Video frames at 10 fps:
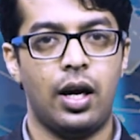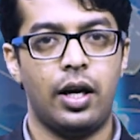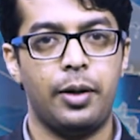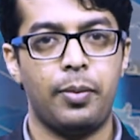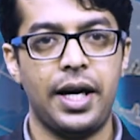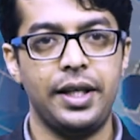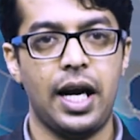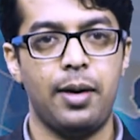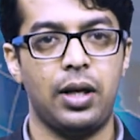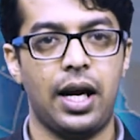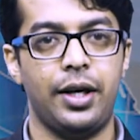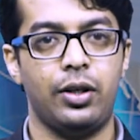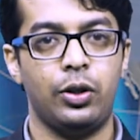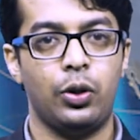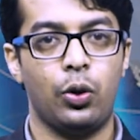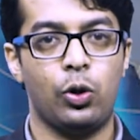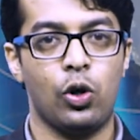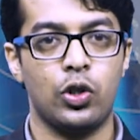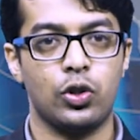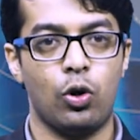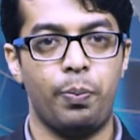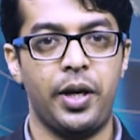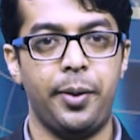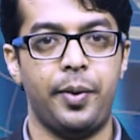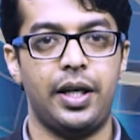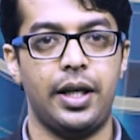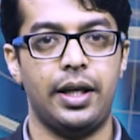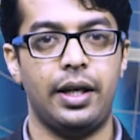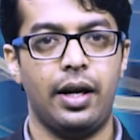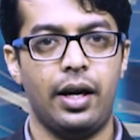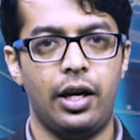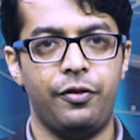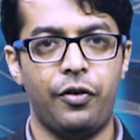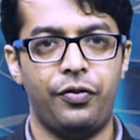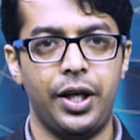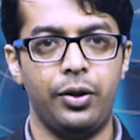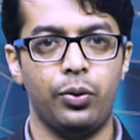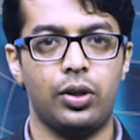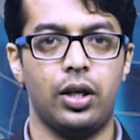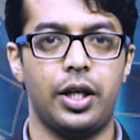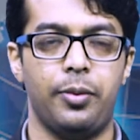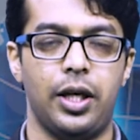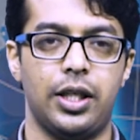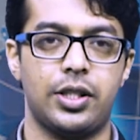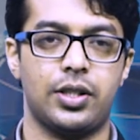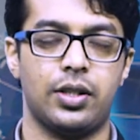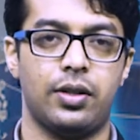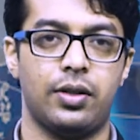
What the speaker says: Remind timeline to close opening meeting in 15 to 30 minutes.